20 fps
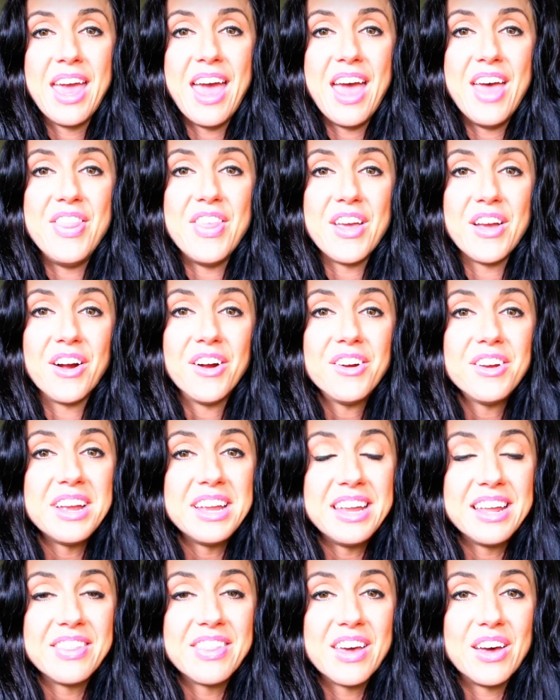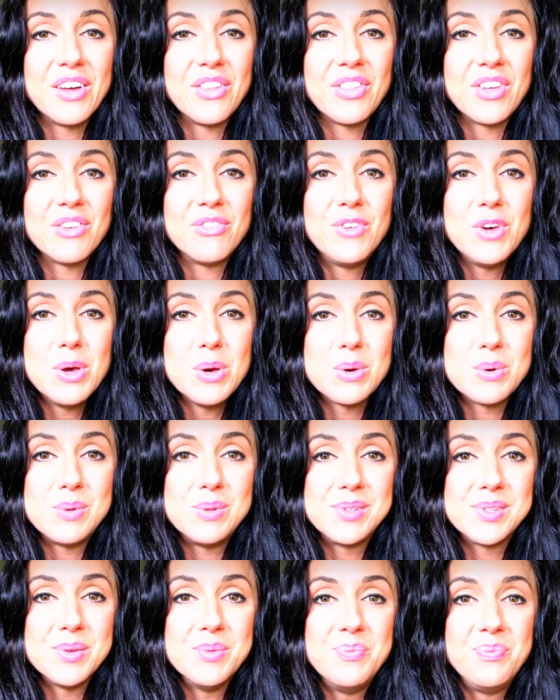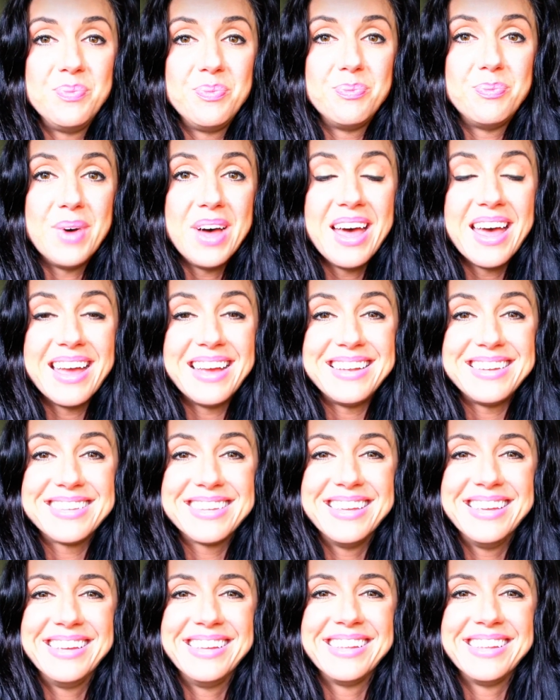and they are eating the healthy foods, but